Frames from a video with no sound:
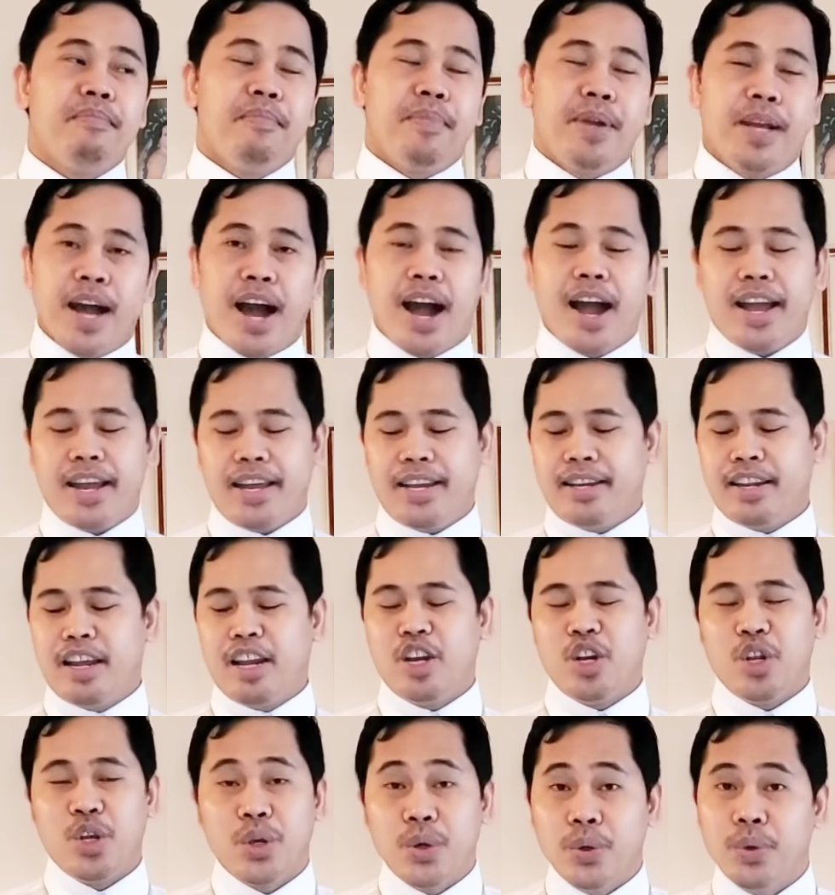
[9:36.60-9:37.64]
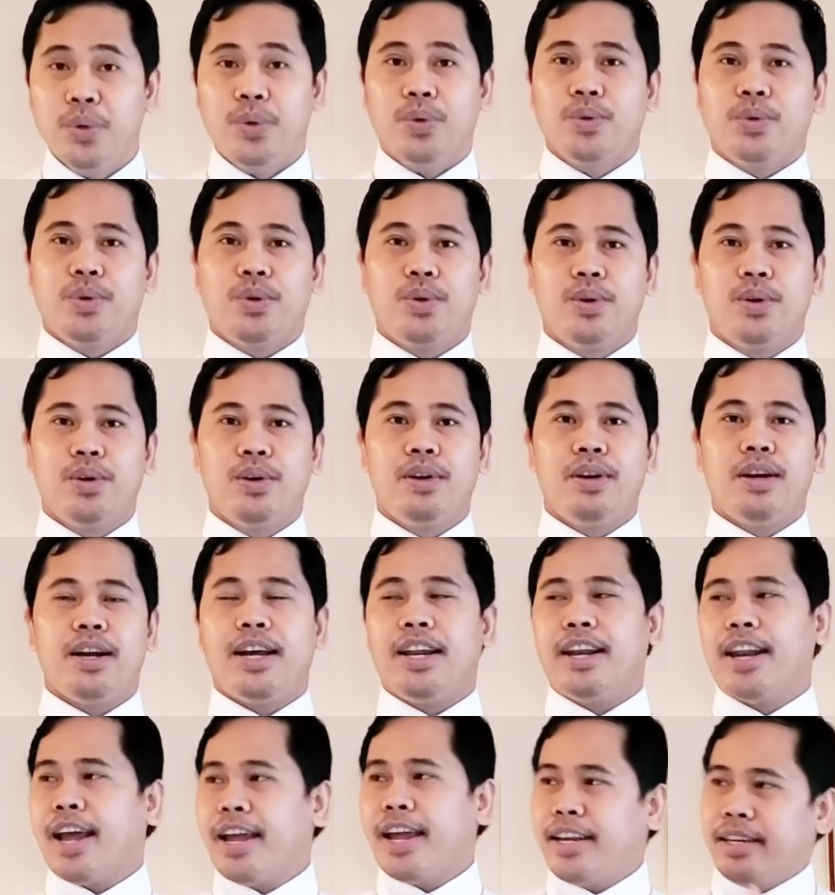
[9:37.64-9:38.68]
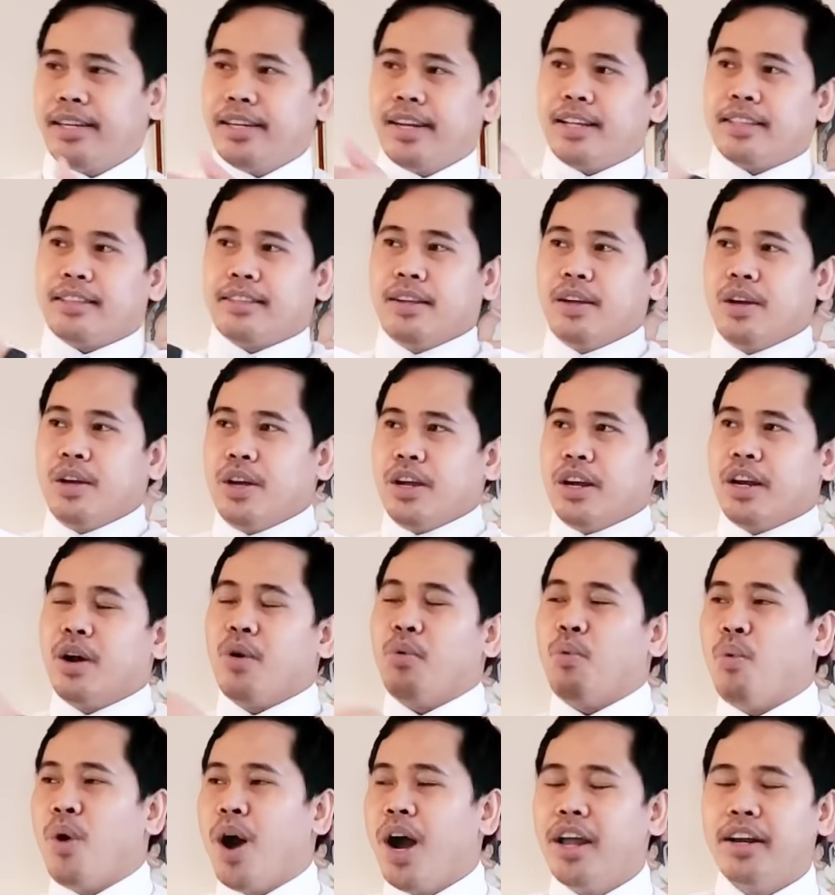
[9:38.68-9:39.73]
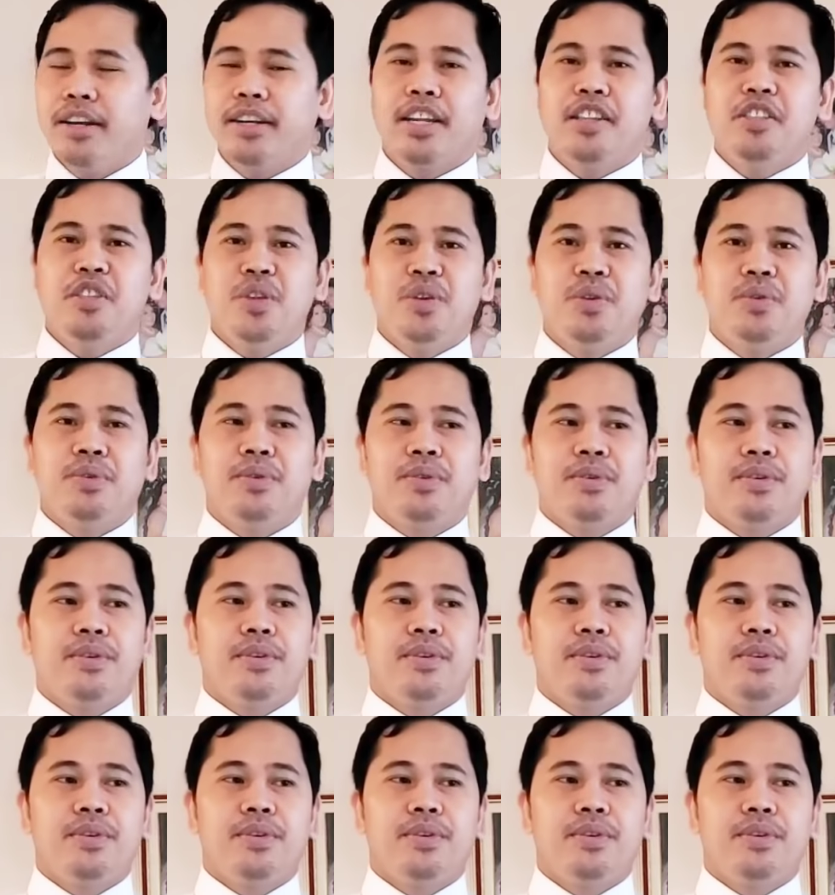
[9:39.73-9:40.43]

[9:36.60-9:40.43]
guy than you. I like that the one than you.